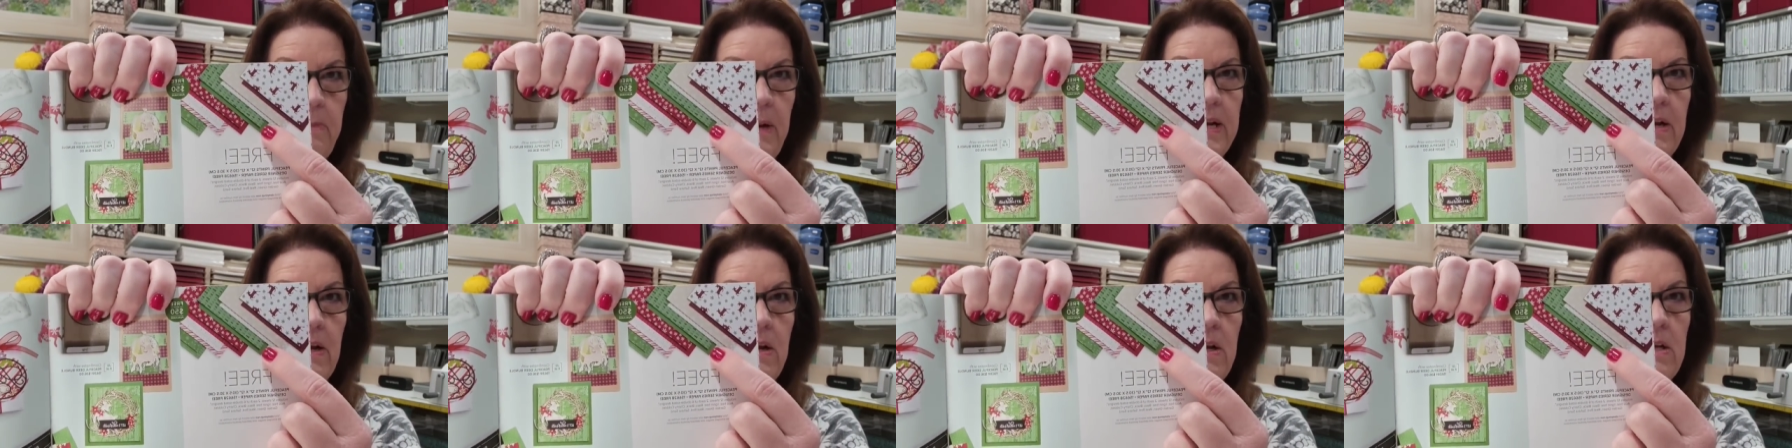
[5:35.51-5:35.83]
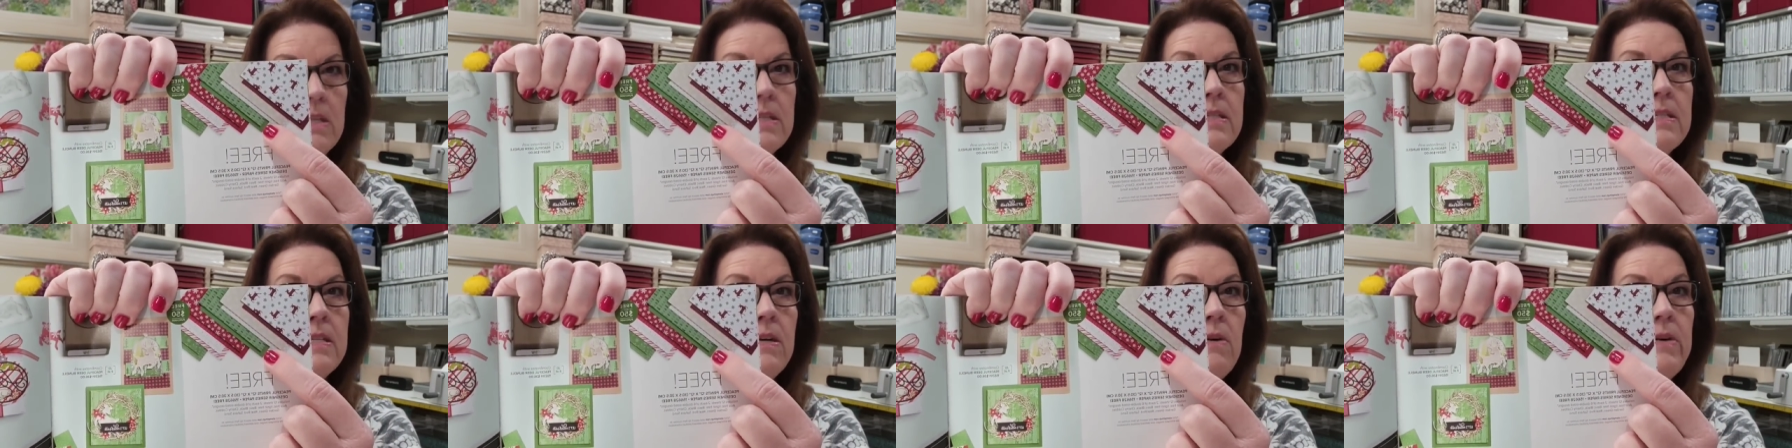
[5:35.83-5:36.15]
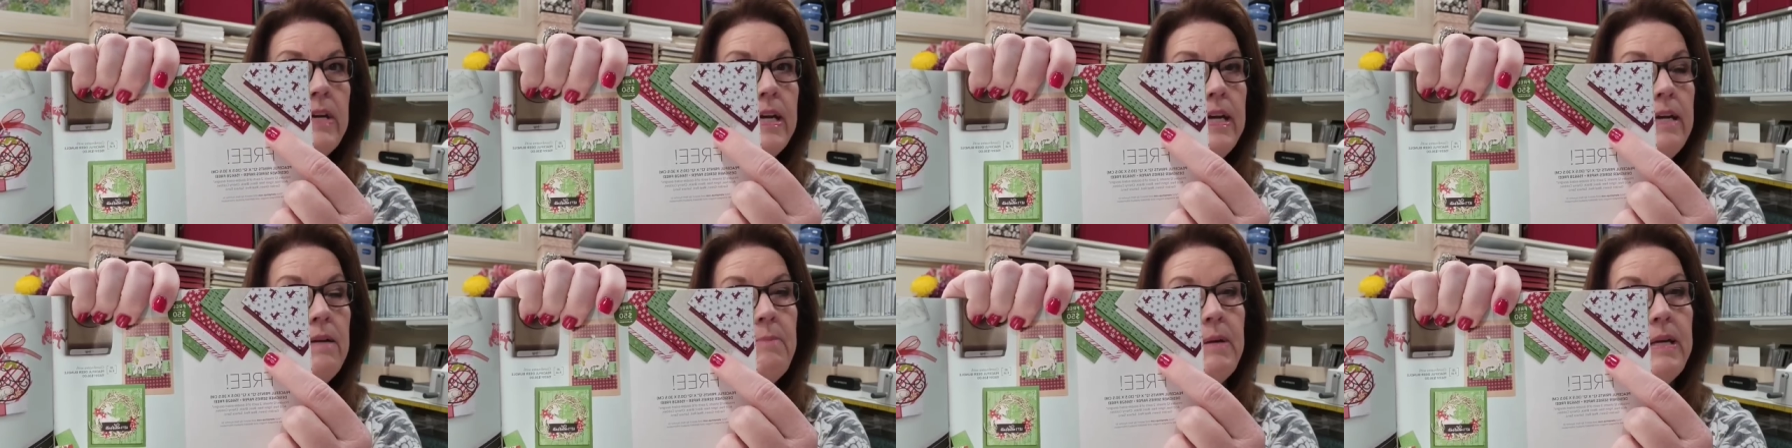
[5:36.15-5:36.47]
but also
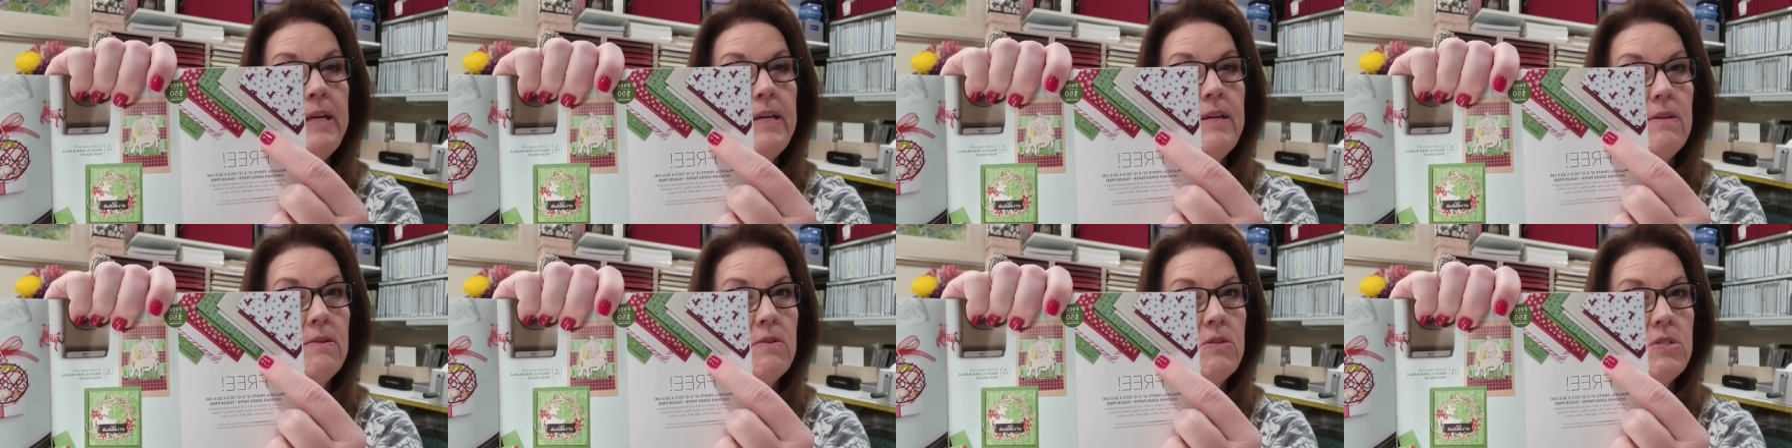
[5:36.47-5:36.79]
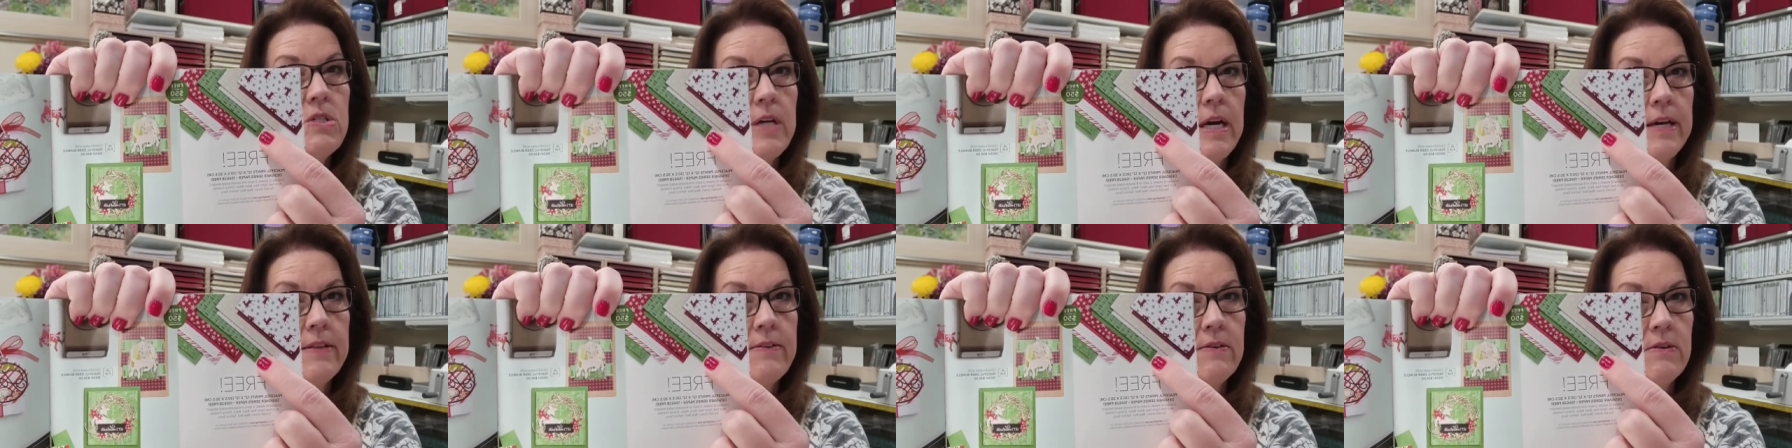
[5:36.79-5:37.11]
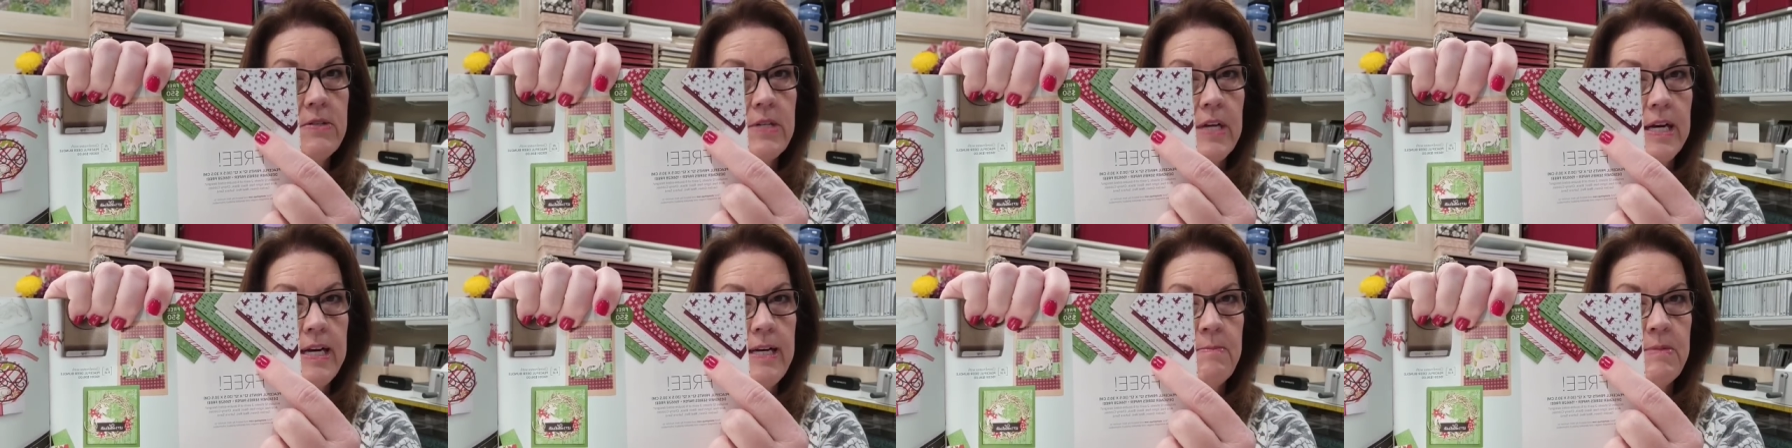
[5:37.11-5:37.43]
can be used other
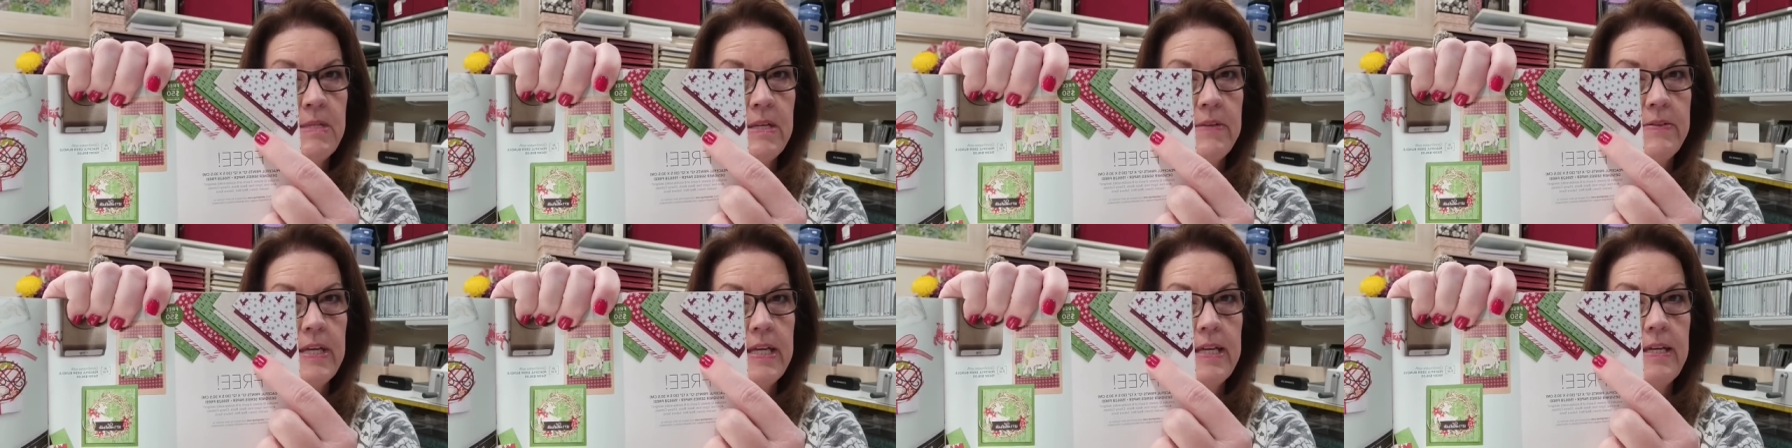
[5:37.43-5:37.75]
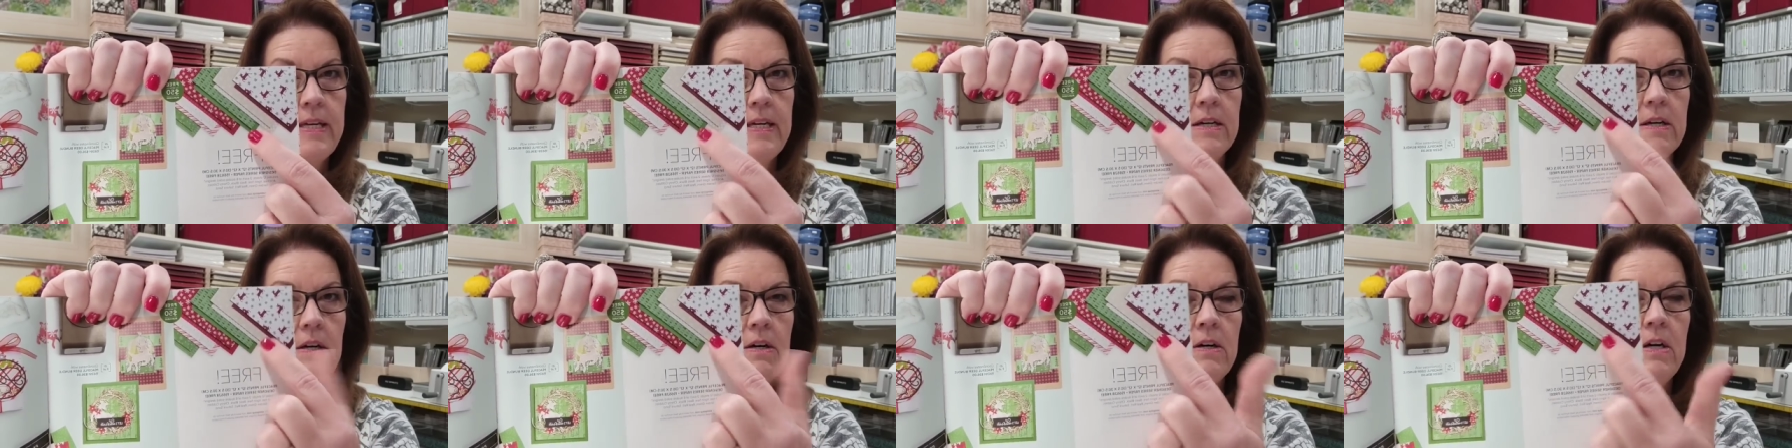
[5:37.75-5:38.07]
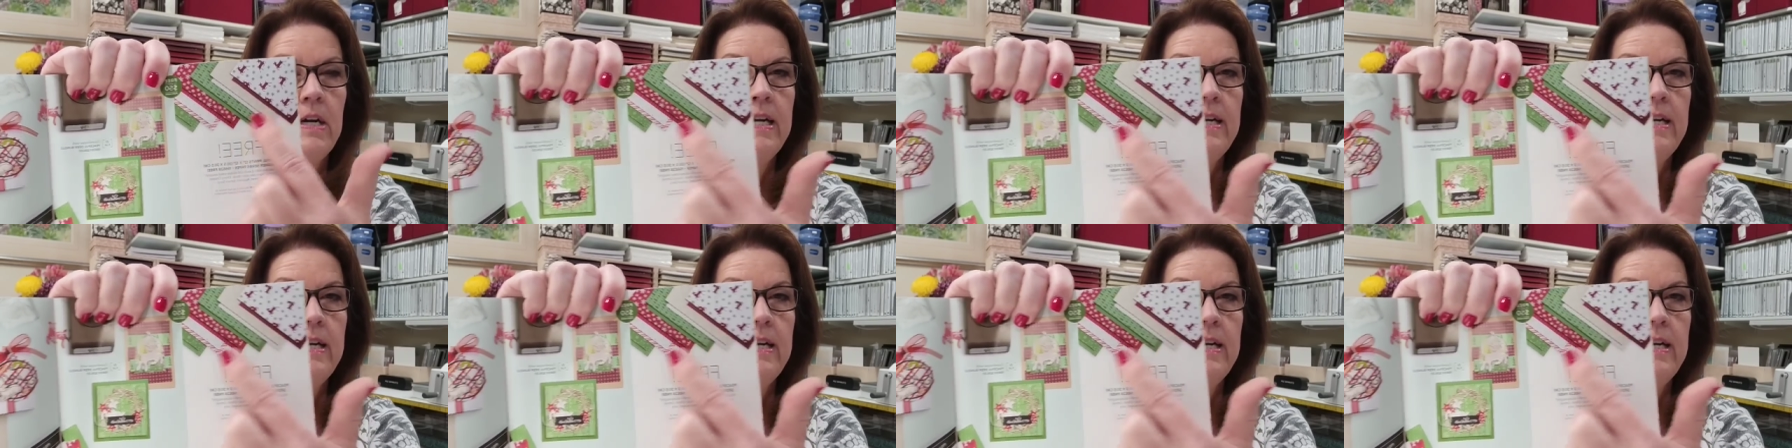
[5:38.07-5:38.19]
times of the year.